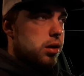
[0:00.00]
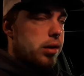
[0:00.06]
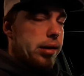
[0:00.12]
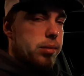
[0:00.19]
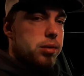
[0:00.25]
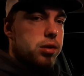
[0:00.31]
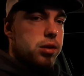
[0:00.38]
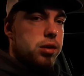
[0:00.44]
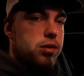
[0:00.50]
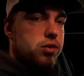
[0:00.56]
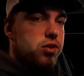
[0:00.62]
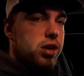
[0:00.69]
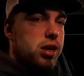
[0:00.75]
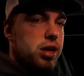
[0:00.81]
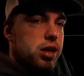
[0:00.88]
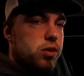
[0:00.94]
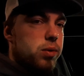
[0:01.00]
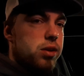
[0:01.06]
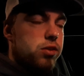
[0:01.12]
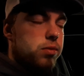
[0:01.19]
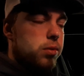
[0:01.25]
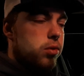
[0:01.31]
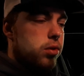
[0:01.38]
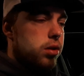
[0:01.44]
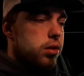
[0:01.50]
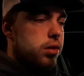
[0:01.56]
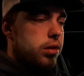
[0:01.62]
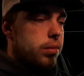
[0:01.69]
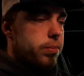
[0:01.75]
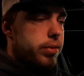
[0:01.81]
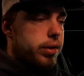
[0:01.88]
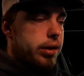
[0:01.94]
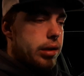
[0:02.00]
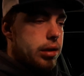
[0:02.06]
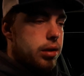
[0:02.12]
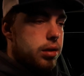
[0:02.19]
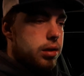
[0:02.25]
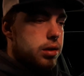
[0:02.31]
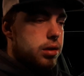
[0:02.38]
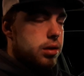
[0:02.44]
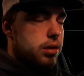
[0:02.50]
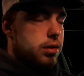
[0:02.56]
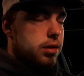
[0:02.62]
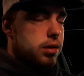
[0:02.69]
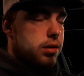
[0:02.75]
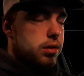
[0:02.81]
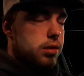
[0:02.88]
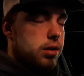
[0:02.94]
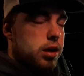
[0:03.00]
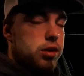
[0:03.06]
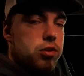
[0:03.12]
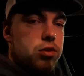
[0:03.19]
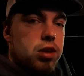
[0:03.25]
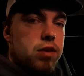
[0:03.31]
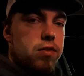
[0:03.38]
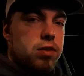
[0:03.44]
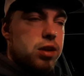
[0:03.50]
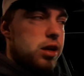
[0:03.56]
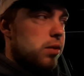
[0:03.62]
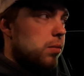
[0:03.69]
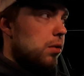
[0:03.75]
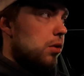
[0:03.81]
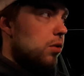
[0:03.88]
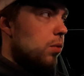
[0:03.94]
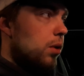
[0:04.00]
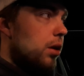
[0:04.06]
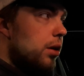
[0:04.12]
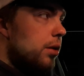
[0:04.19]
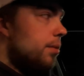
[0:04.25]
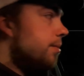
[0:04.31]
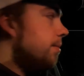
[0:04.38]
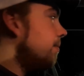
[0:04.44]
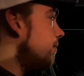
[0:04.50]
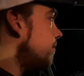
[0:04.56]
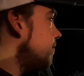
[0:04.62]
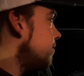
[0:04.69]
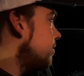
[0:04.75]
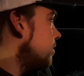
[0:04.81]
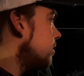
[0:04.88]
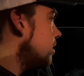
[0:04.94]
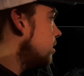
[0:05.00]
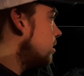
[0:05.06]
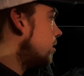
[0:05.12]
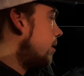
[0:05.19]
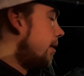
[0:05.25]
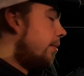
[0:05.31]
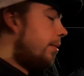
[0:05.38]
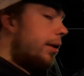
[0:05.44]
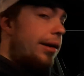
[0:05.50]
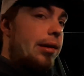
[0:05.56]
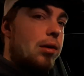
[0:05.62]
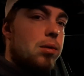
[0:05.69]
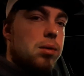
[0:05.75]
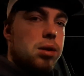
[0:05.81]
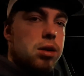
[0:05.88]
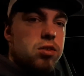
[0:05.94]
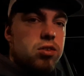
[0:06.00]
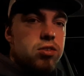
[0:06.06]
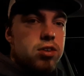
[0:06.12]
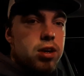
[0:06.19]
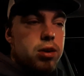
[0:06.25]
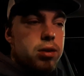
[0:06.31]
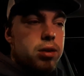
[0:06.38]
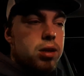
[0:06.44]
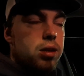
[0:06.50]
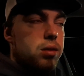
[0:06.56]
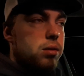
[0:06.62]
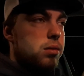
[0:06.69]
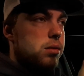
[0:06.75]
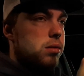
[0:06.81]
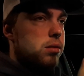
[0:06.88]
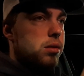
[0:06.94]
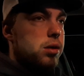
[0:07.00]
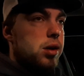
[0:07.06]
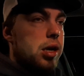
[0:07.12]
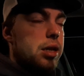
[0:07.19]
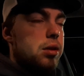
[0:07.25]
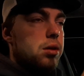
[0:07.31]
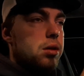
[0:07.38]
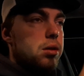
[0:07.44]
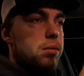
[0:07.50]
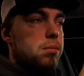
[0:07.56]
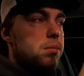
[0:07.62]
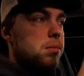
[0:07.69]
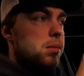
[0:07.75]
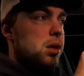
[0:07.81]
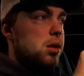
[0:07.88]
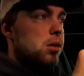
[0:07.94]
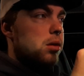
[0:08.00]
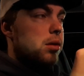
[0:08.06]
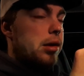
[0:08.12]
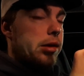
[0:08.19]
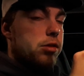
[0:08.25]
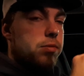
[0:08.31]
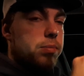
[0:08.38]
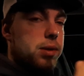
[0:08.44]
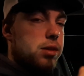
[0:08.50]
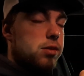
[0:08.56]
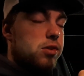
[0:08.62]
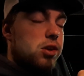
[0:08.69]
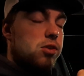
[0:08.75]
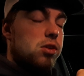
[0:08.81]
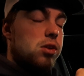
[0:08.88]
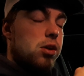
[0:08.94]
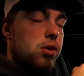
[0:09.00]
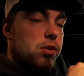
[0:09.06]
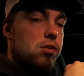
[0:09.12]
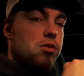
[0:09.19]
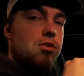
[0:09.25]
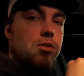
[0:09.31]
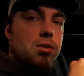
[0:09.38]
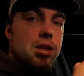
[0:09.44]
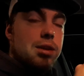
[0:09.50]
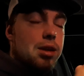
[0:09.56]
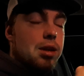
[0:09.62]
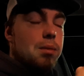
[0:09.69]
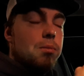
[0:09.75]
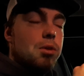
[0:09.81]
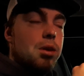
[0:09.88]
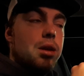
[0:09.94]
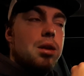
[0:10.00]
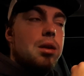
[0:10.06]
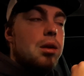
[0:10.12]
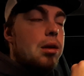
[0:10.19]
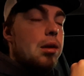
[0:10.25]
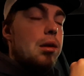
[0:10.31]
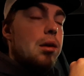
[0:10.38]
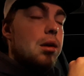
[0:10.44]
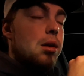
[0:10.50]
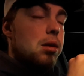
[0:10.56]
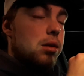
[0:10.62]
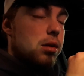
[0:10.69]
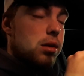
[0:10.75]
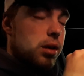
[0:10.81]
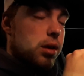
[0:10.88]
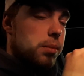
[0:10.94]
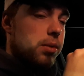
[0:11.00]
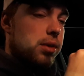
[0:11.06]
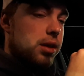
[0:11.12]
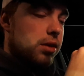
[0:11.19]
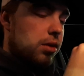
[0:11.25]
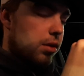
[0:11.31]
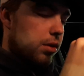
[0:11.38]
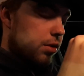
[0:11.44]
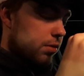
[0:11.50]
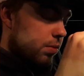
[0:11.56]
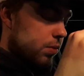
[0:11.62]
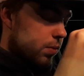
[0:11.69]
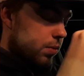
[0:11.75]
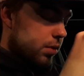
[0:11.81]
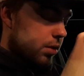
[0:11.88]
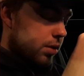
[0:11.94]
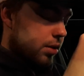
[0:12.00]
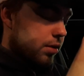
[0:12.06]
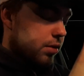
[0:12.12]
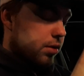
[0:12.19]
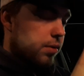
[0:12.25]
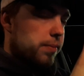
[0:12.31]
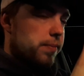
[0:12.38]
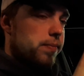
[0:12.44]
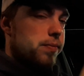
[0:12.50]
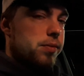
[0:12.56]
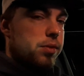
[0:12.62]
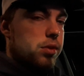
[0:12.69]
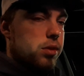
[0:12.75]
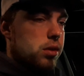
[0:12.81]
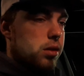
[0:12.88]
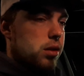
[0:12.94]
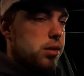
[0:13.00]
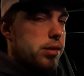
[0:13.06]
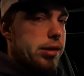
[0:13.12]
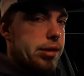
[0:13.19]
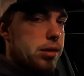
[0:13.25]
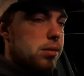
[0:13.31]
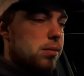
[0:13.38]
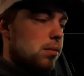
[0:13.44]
I'm not going to say I quit smoking, but I just haven't had one in a while. But you know, it's a Saturday. I had a good meal. I spent $60, so you damn right I'm at least going to smoke one of these. Like,